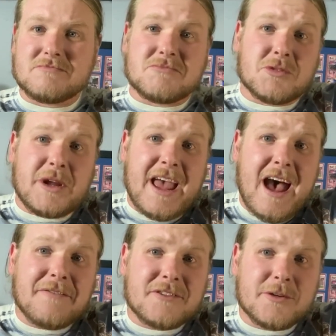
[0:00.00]
Do we
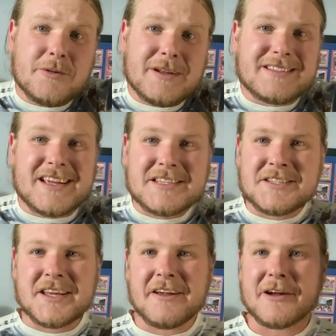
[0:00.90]
have to? It doesn't
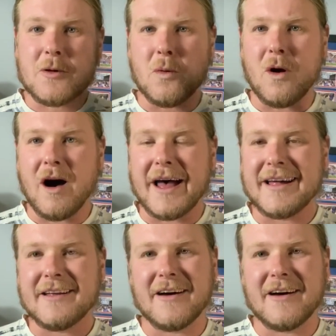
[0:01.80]
say required.